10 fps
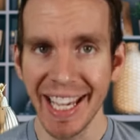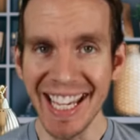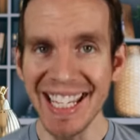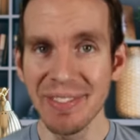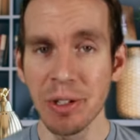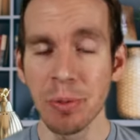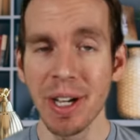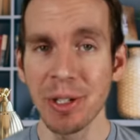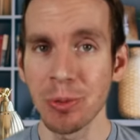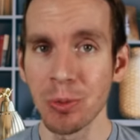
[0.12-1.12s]
Hey
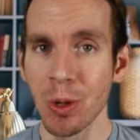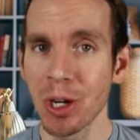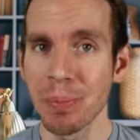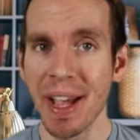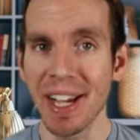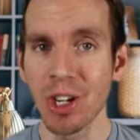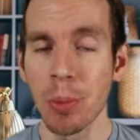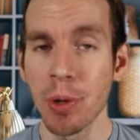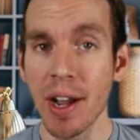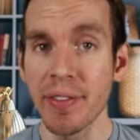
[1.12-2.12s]
everyone, welcome back.
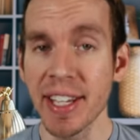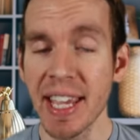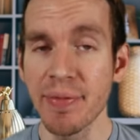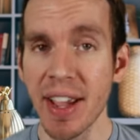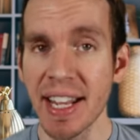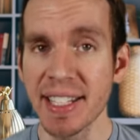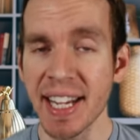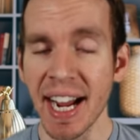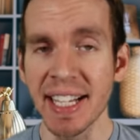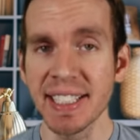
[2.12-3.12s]
Hope you're having a
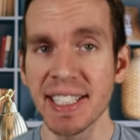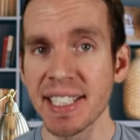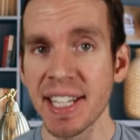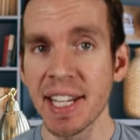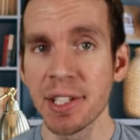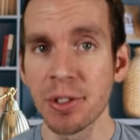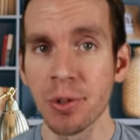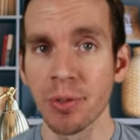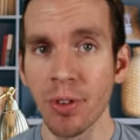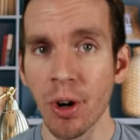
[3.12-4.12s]
fantastic day
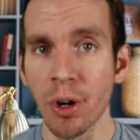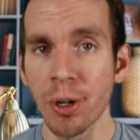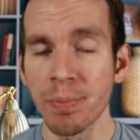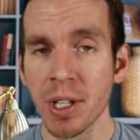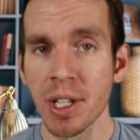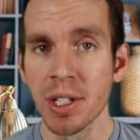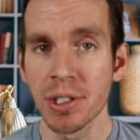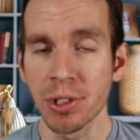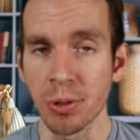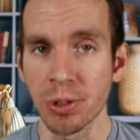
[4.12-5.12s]
so far.
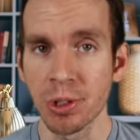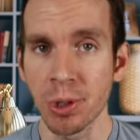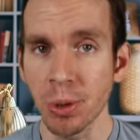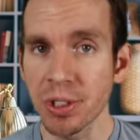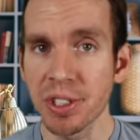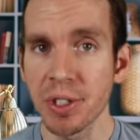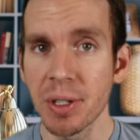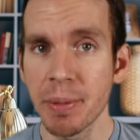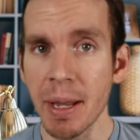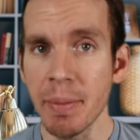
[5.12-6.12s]
So Social
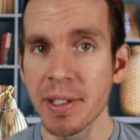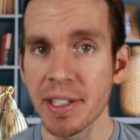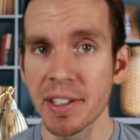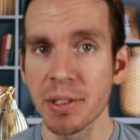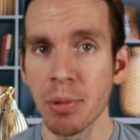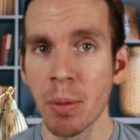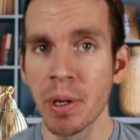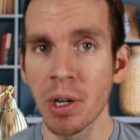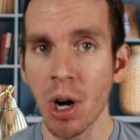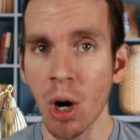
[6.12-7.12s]
Security payments at this
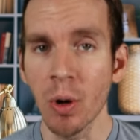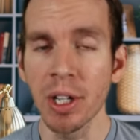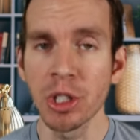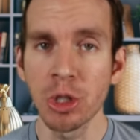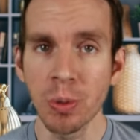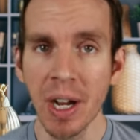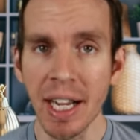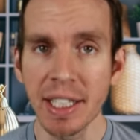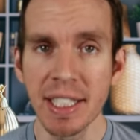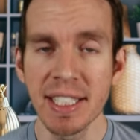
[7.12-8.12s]
moment are on
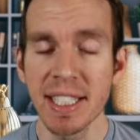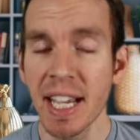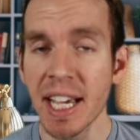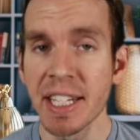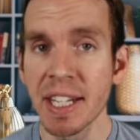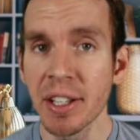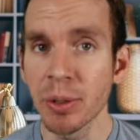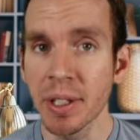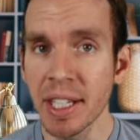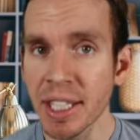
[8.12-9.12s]
track to see
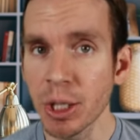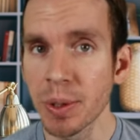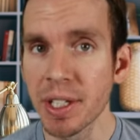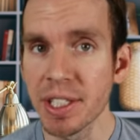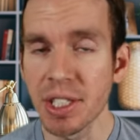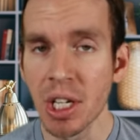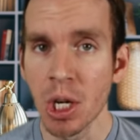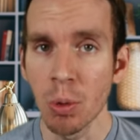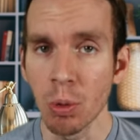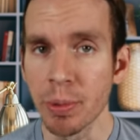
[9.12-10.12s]
another increase.
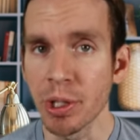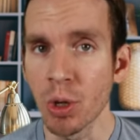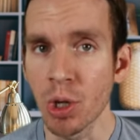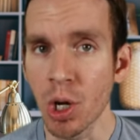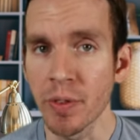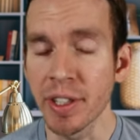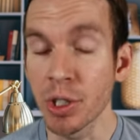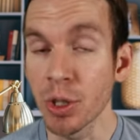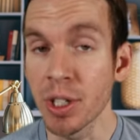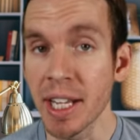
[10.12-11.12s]
We'll be going over the
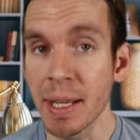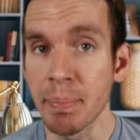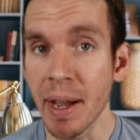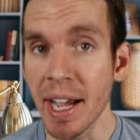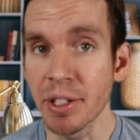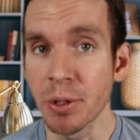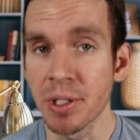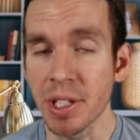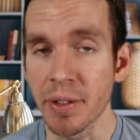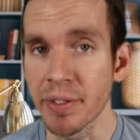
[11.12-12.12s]
good and bad
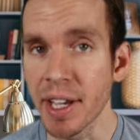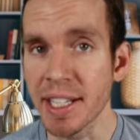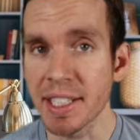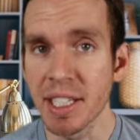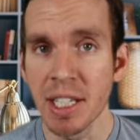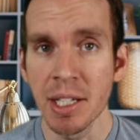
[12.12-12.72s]
news of that.